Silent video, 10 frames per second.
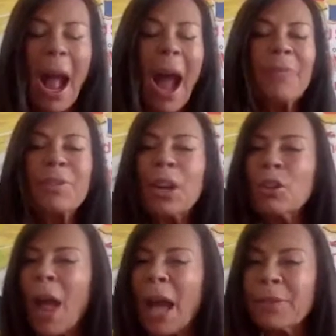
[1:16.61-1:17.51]
I've done a
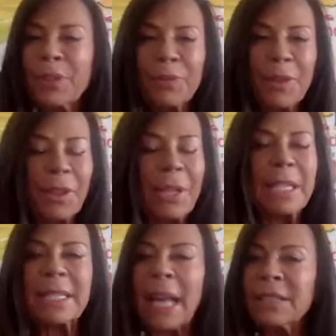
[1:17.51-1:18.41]
lot of different
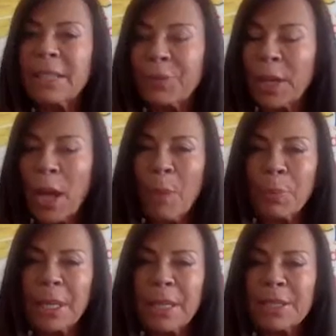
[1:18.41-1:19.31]
things, had different
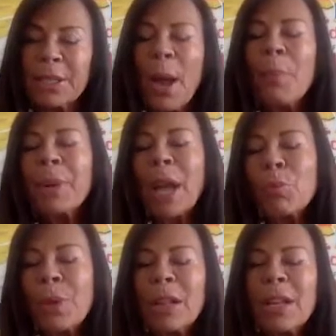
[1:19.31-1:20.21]
companies, but I
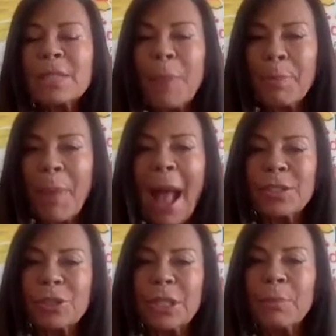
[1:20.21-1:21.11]
realized my
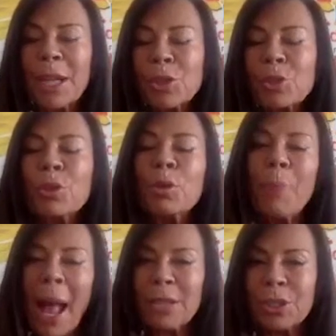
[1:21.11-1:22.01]
passion, my true
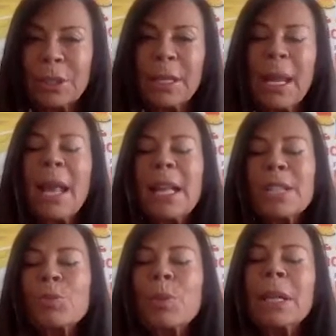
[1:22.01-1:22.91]
passion
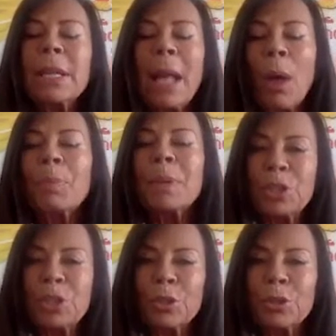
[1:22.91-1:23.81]
is really helping
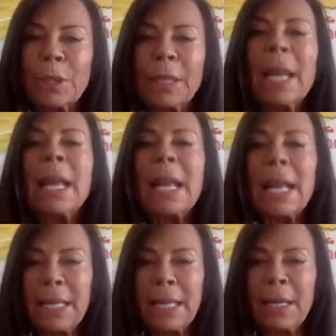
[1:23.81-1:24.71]
children
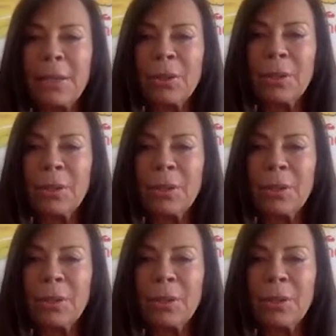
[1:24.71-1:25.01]
in need.